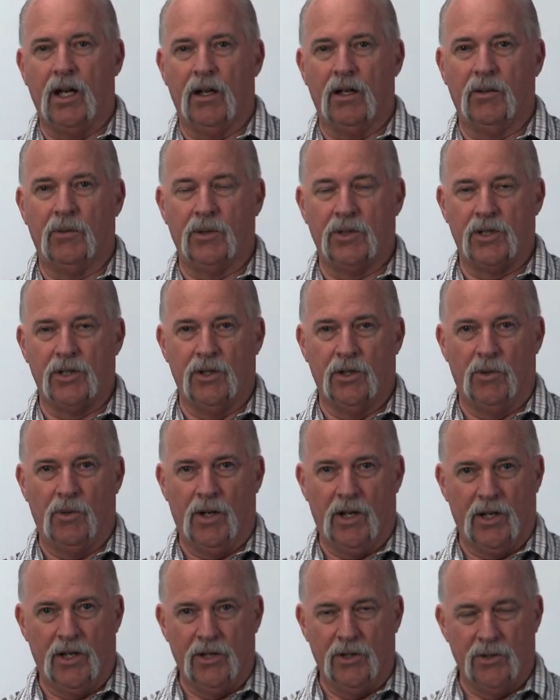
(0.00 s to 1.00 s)
What you don't
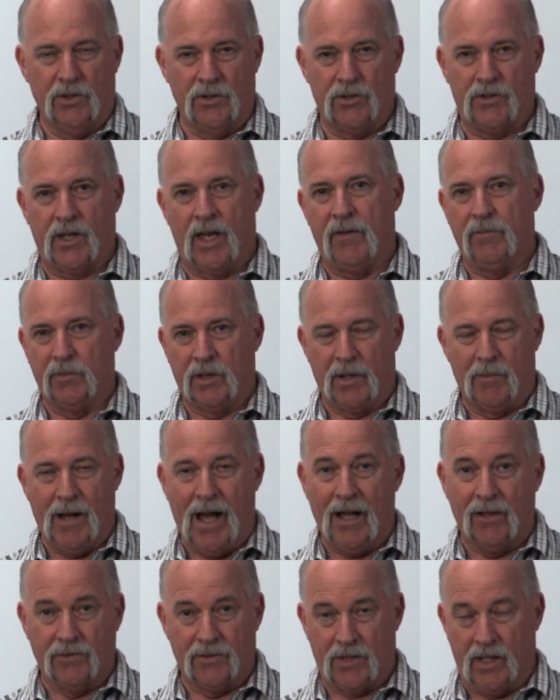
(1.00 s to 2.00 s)
want to do is have him come
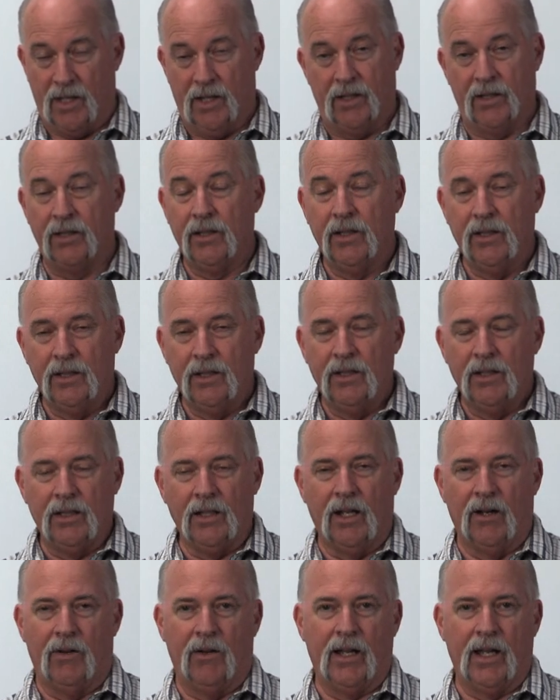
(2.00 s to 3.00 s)
out and say,
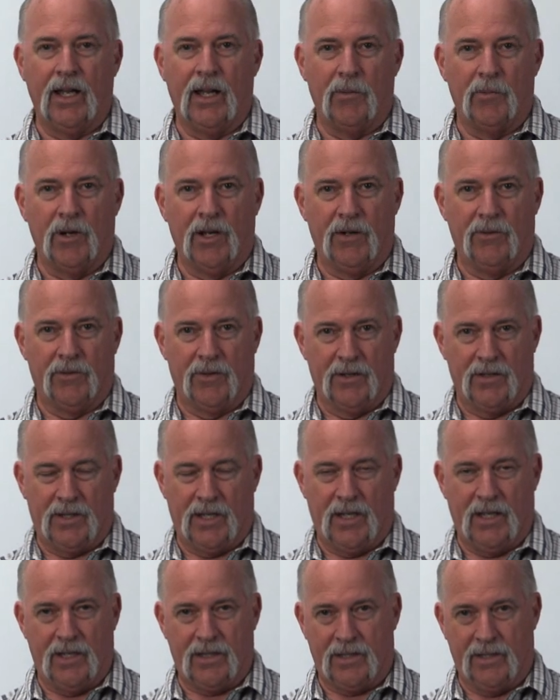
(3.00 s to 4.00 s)
hey, I'm ready for the
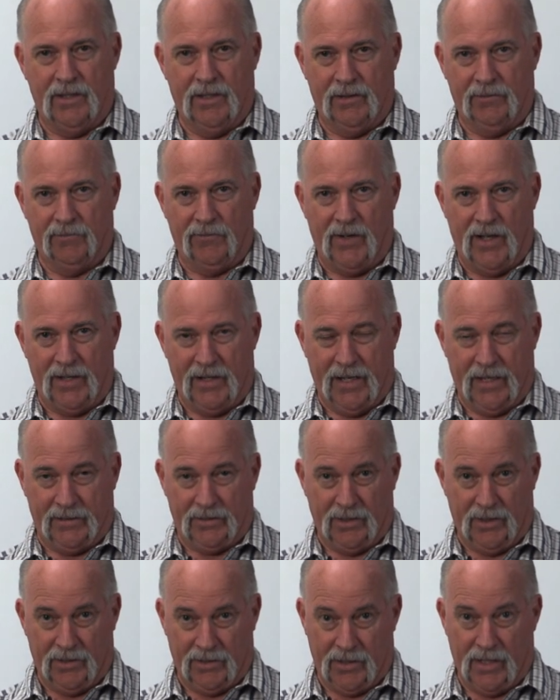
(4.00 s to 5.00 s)
test, and then find out
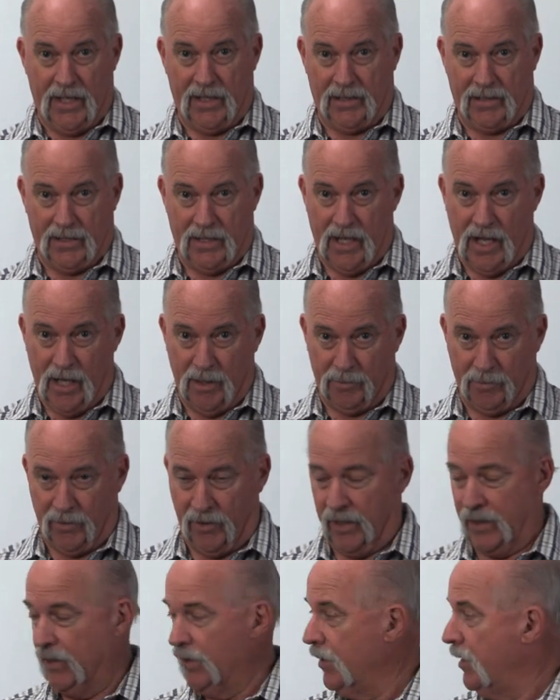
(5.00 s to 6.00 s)
that it's not going to
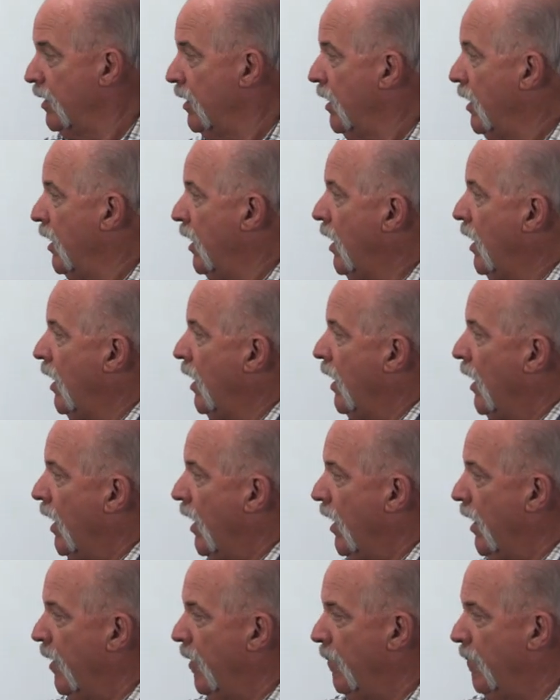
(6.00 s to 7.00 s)
operate.
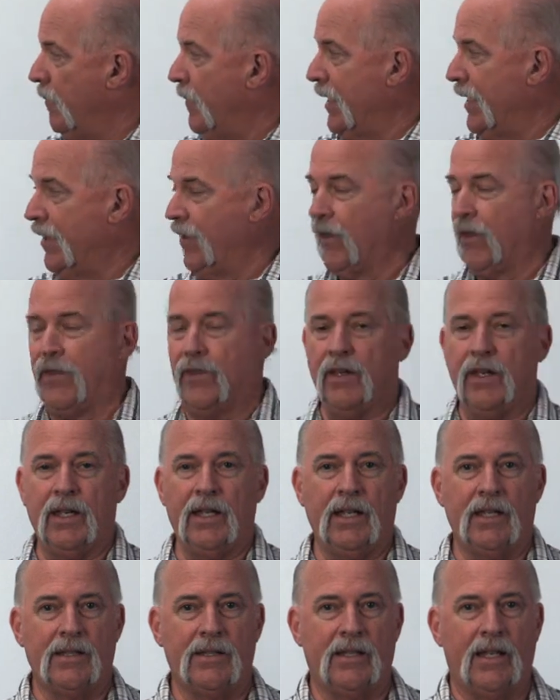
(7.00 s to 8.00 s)
The other
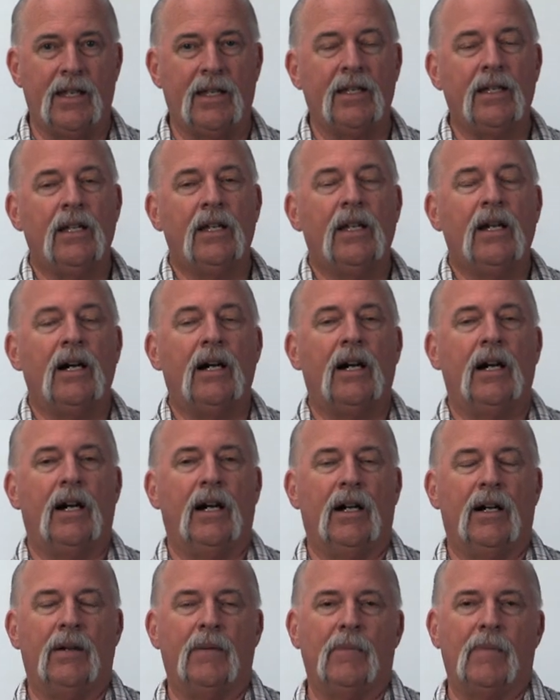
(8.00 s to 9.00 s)
thing is that
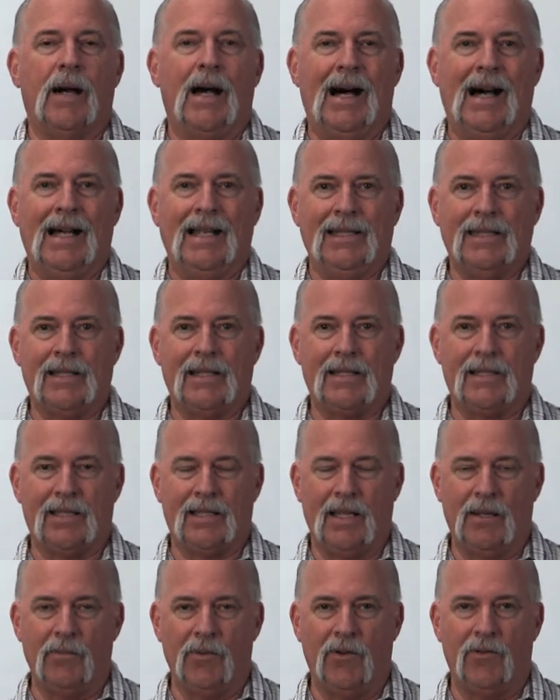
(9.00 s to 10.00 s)
on
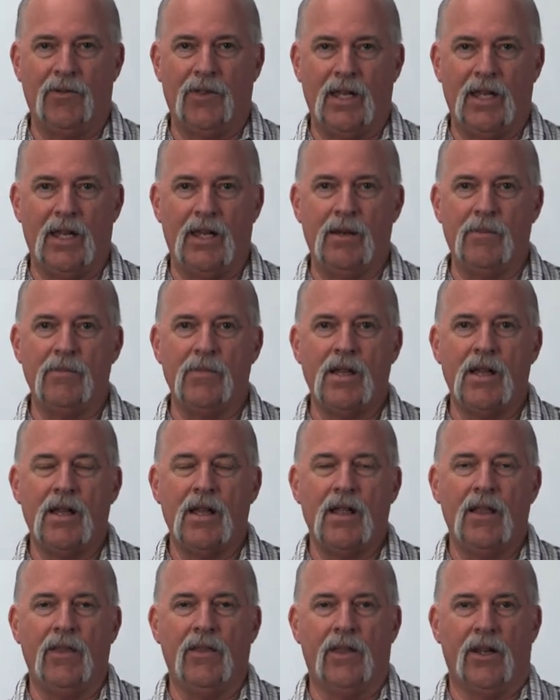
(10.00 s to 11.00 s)
some of them,
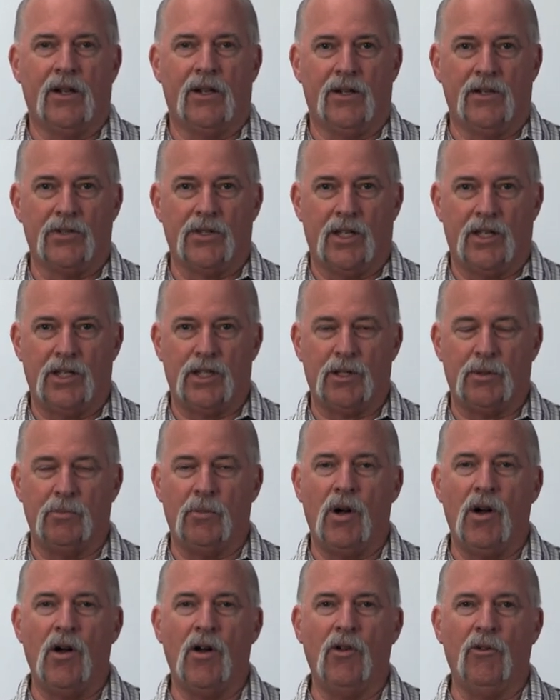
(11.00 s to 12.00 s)
there is a
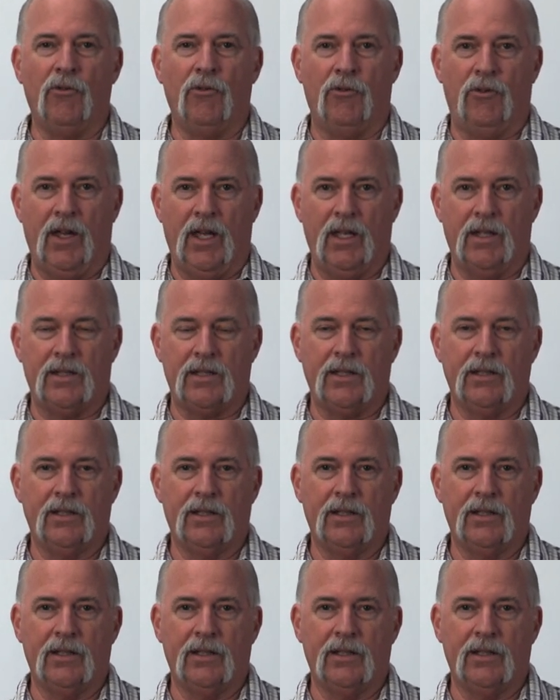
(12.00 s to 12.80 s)
small vent